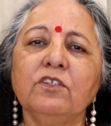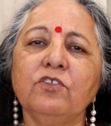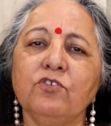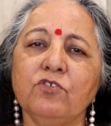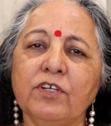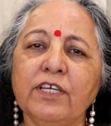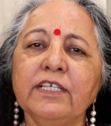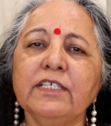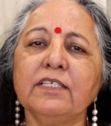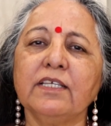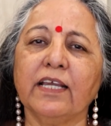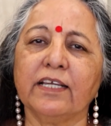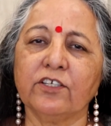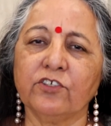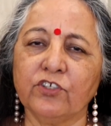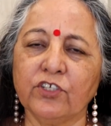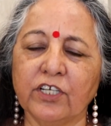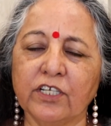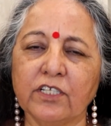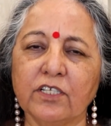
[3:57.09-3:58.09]
three
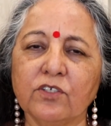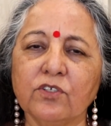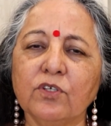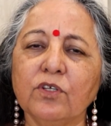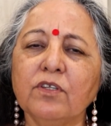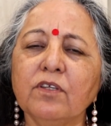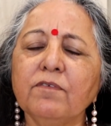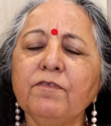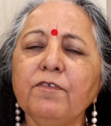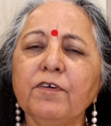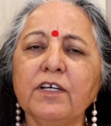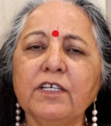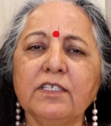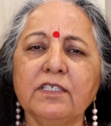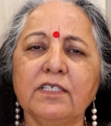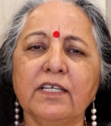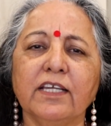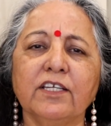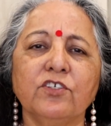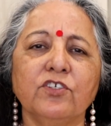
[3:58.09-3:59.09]
sections. So the first
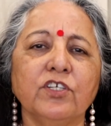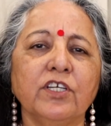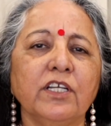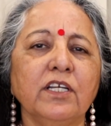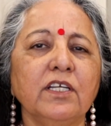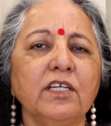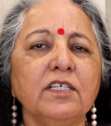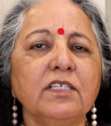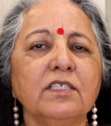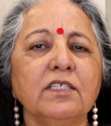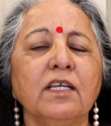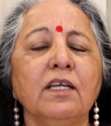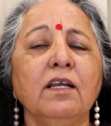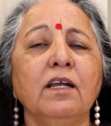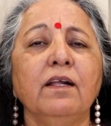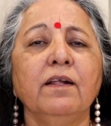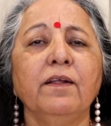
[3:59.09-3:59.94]
section is